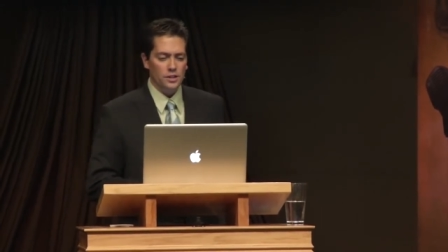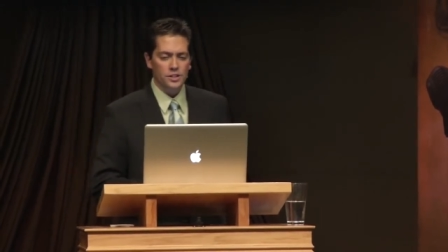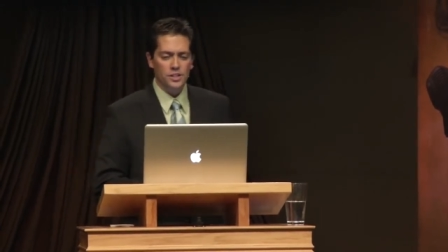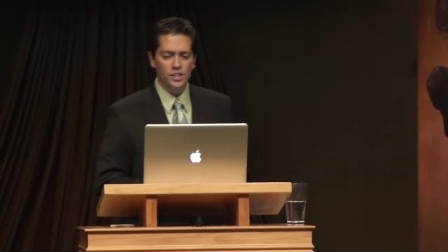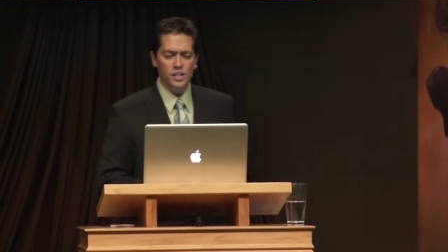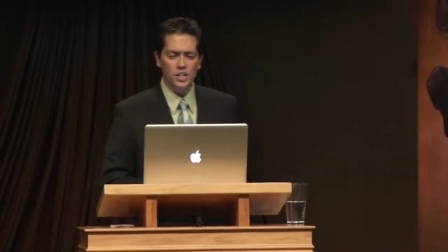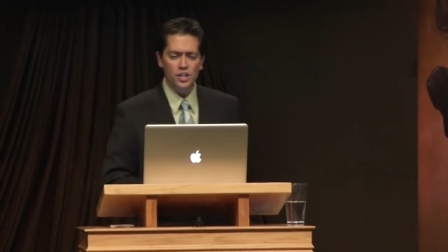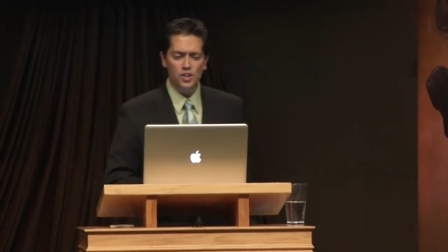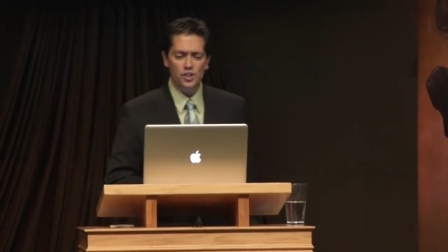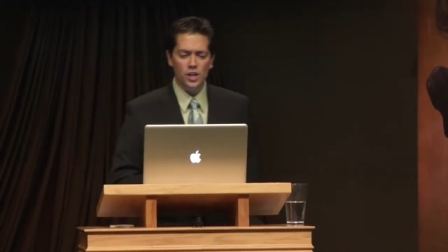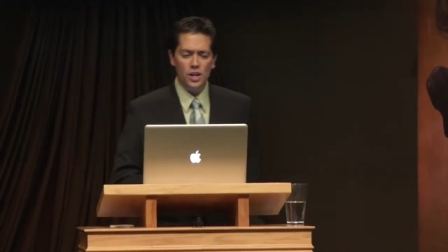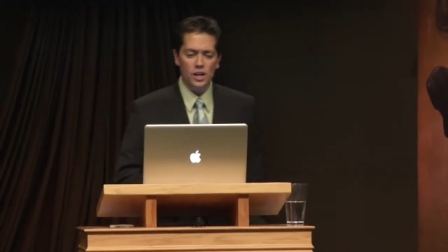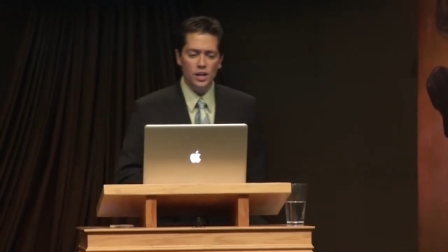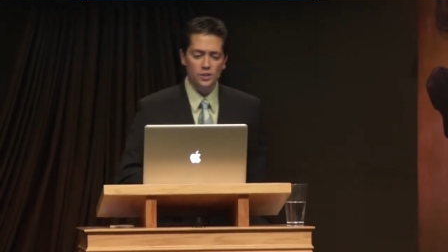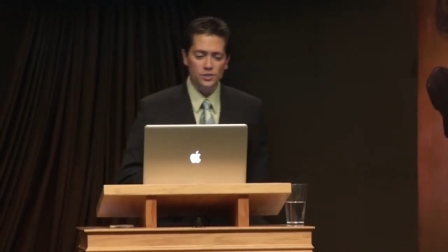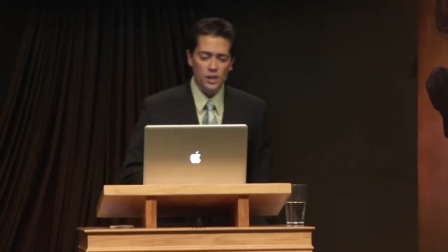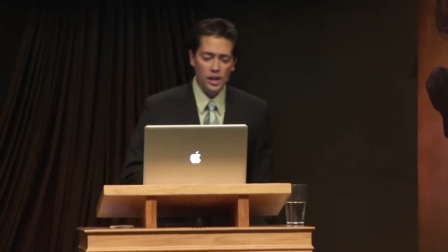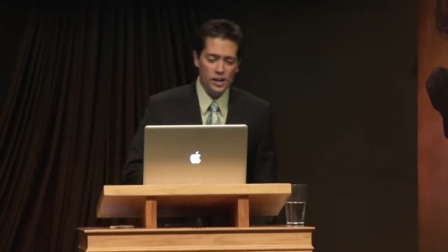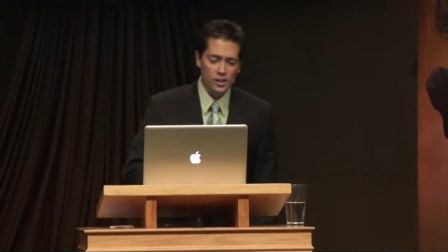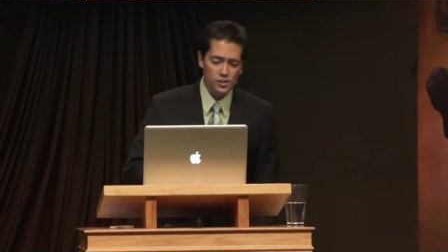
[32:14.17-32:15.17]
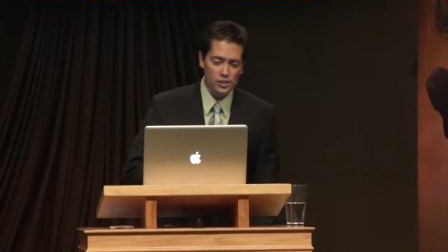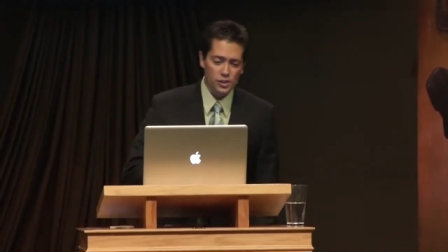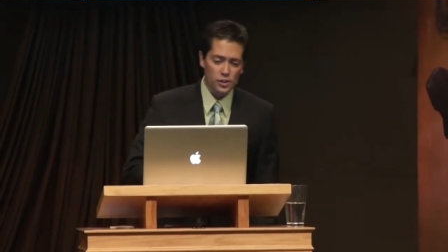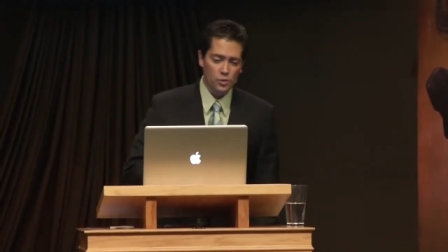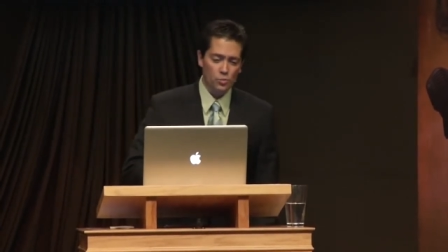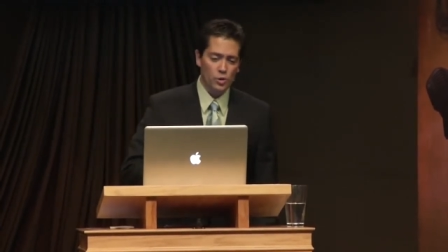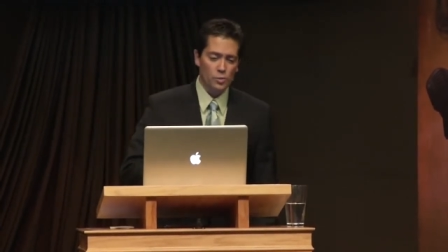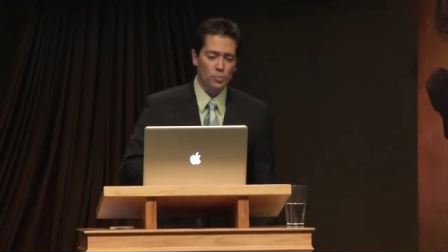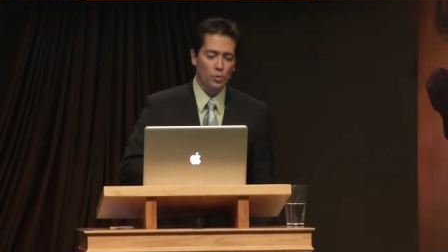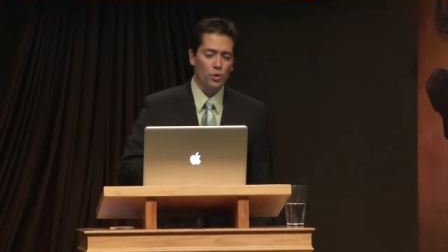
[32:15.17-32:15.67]
DJ is
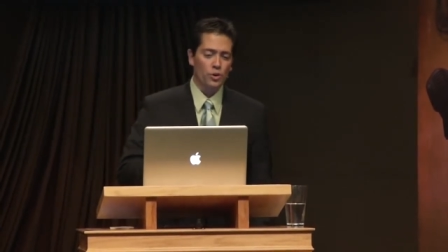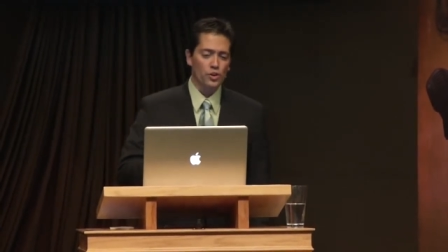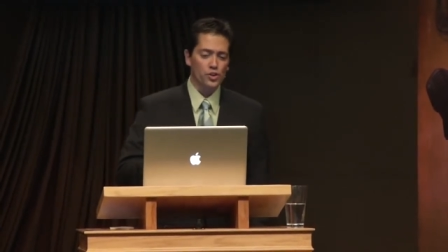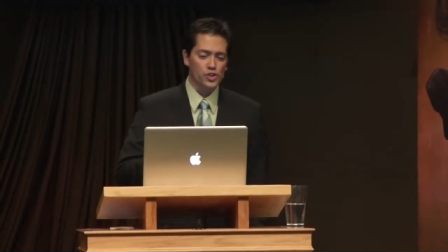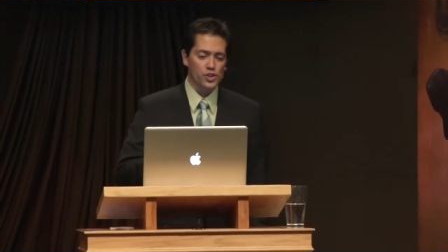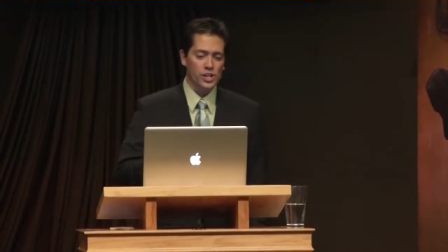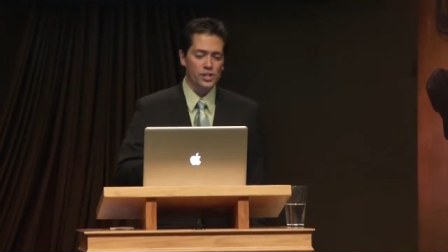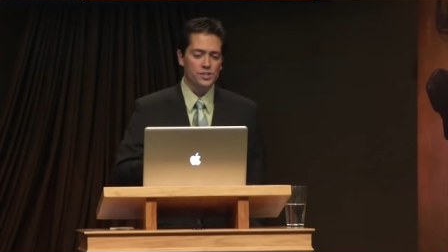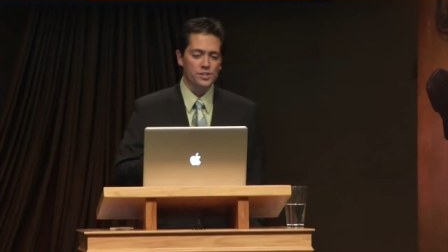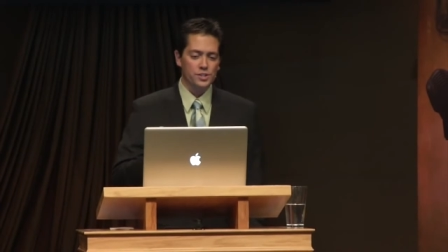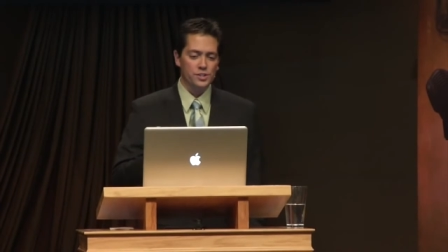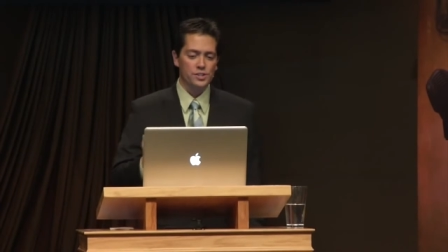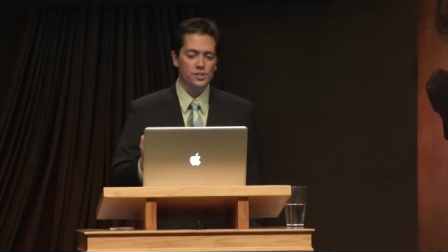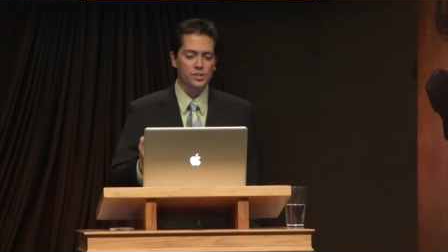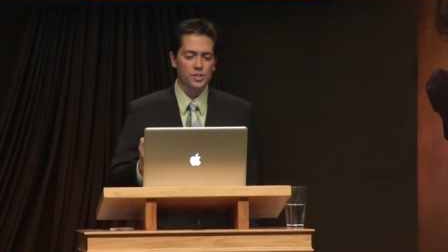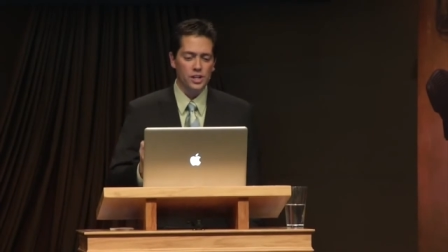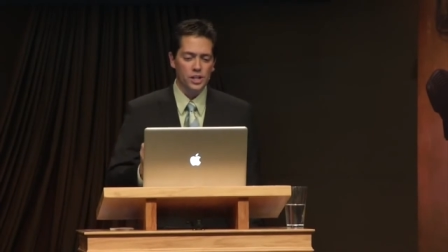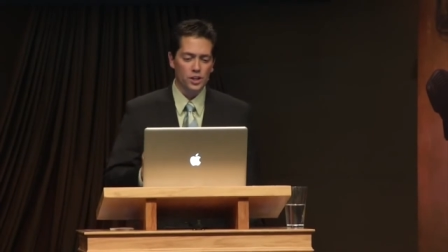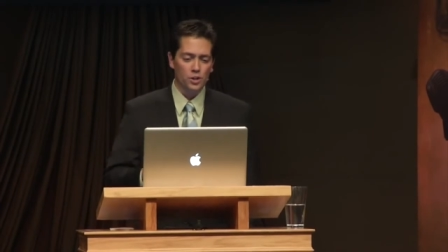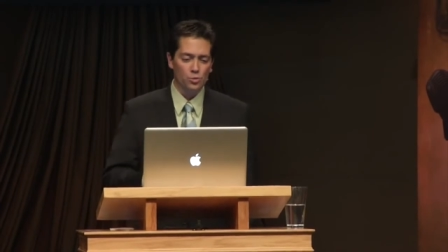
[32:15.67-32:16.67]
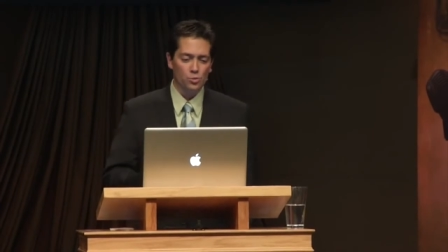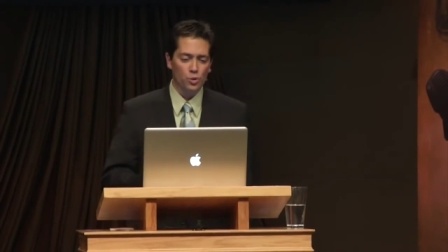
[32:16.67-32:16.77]
actually reporter Jason Sneed